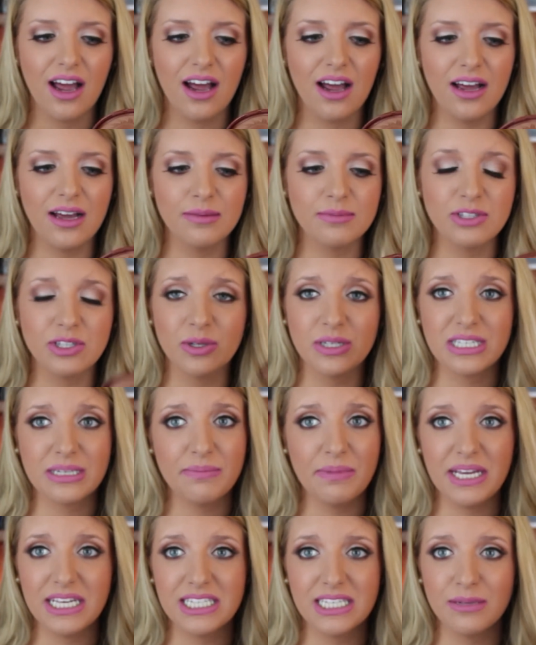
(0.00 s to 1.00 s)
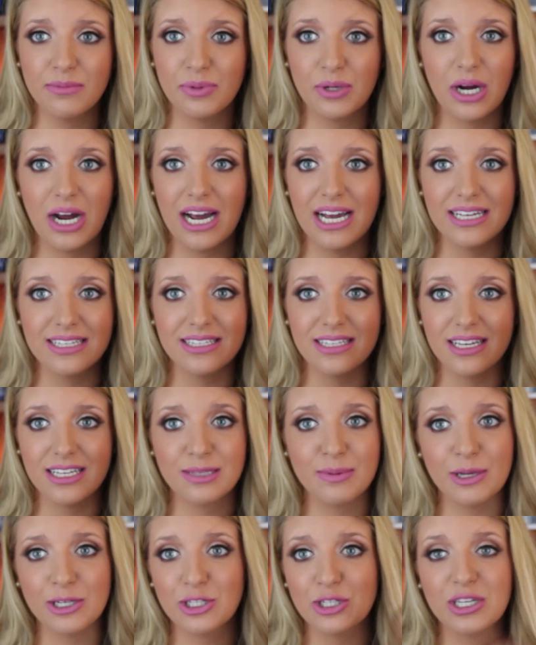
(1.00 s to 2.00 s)
So it's an amazing price,
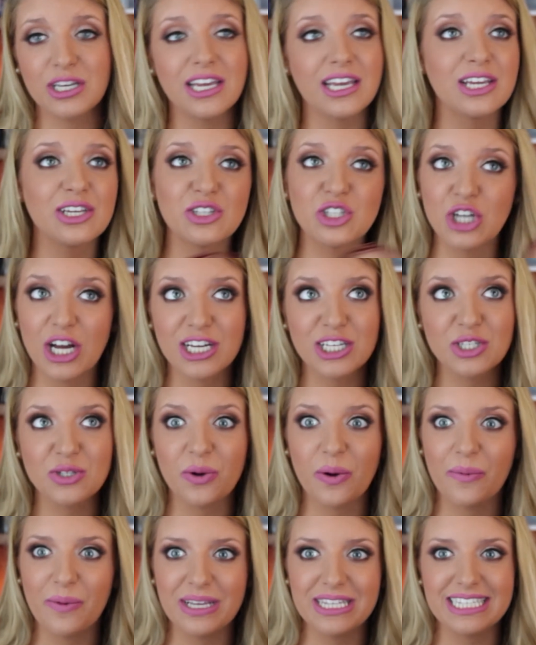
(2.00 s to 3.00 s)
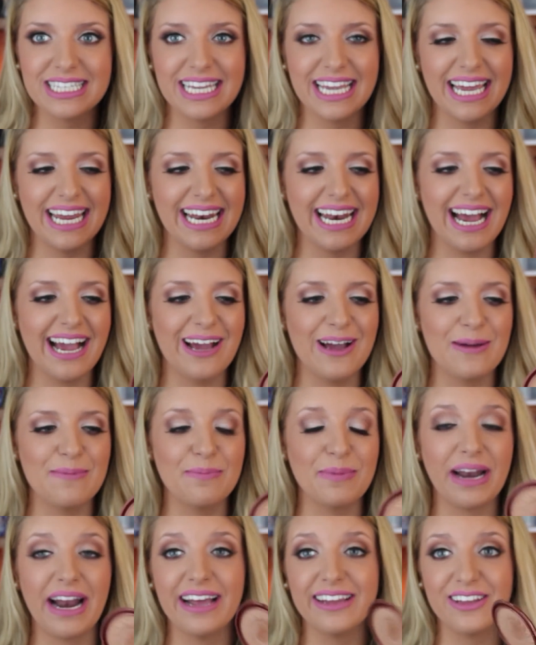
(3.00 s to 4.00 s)
especially drugstore once again,
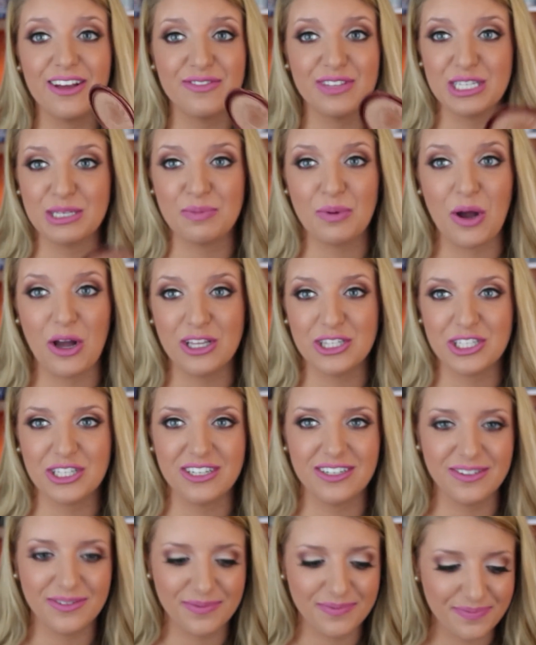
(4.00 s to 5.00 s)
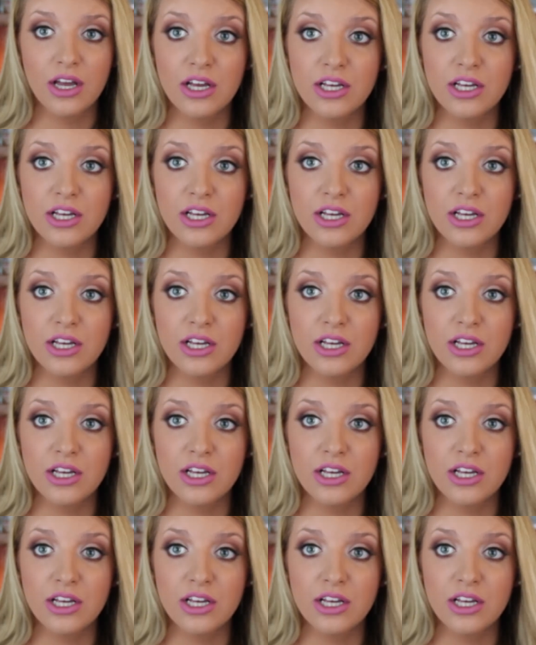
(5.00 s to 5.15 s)
but I love this bronzer.